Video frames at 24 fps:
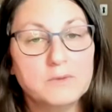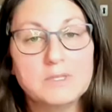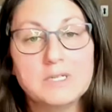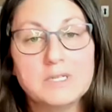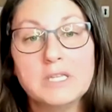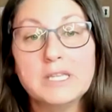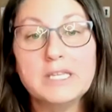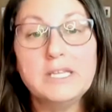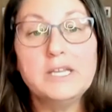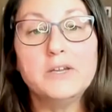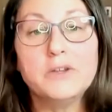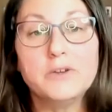
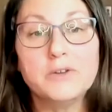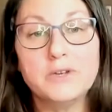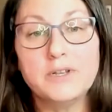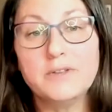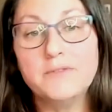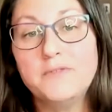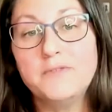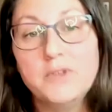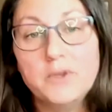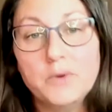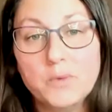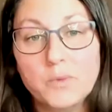cleared,
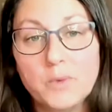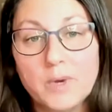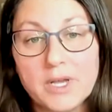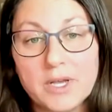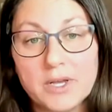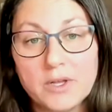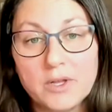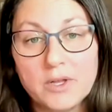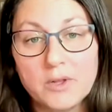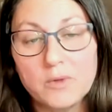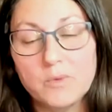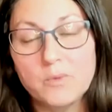if you
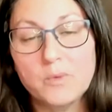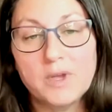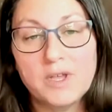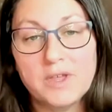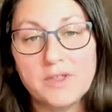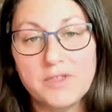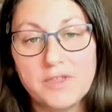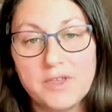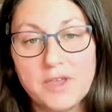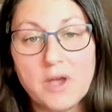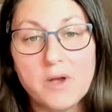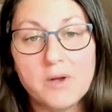will,
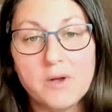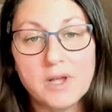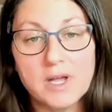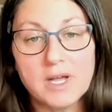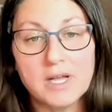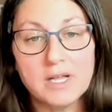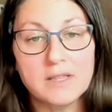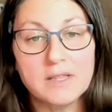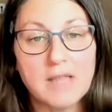with Yoga